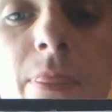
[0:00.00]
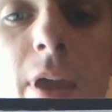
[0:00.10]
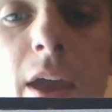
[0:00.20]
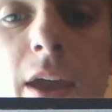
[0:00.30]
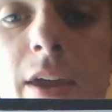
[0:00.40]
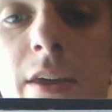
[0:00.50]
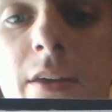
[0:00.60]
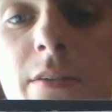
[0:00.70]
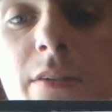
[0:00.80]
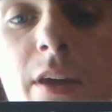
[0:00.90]
A
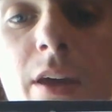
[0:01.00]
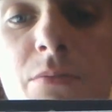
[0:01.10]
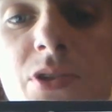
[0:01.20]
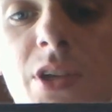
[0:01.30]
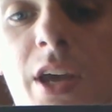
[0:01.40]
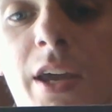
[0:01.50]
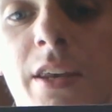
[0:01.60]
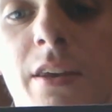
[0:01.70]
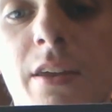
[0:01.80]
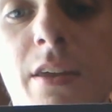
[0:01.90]
times sine
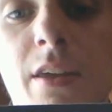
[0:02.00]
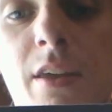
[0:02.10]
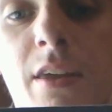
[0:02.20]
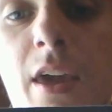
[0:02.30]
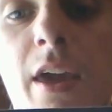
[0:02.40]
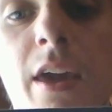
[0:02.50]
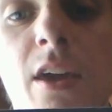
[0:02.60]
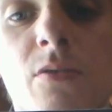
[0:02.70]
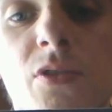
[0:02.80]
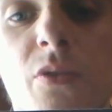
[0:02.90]
k,
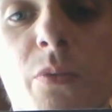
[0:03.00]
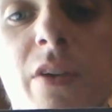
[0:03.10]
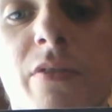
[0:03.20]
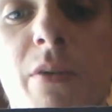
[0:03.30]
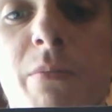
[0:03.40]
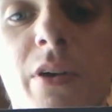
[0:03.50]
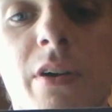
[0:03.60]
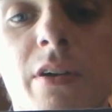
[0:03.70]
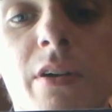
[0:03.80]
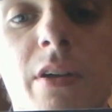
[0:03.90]
which is the wave number,
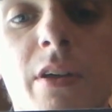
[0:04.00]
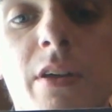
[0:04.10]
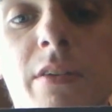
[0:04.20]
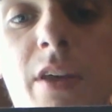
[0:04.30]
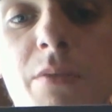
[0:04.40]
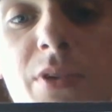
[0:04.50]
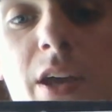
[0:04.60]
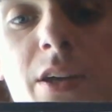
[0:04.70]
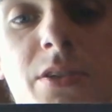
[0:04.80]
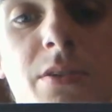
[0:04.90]
times
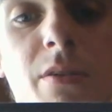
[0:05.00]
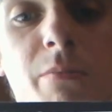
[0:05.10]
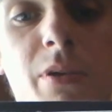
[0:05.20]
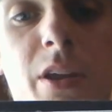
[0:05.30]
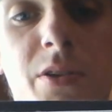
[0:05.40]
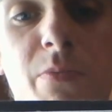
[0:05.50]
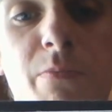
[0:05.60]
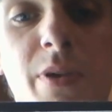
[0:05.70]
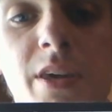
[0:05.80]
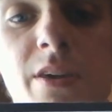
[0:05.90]
x plus
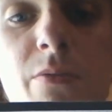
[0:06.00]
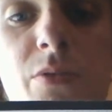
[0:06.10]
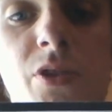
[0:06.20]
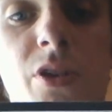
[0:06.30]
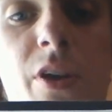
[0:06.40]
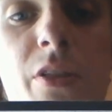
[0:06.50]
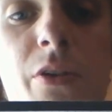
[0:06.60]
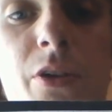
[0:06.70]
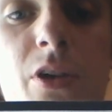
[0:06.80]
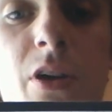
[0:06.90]
b, which is
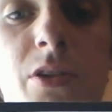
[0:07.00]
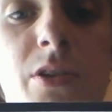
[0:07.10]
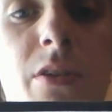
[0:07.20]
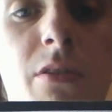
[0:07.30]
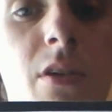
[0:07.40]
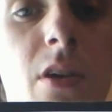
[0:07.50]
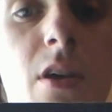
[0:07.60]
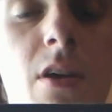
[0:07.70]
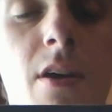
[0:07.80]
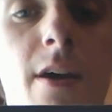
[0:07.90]
another constant.
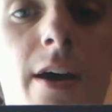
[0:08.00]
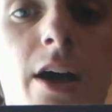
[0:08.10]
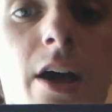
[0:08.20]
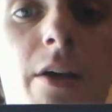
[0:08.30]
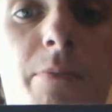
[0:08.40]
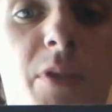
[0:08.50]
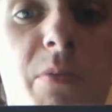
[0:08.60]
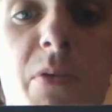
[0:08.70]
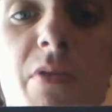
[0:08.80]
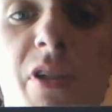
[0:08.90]
Can
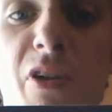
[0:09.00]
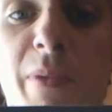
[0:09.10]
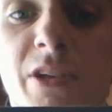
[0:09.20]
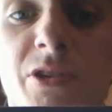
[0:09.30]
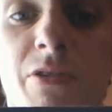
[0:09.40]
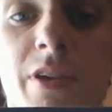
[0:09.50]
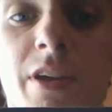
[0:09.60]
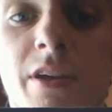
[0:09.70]
be real or imaginary.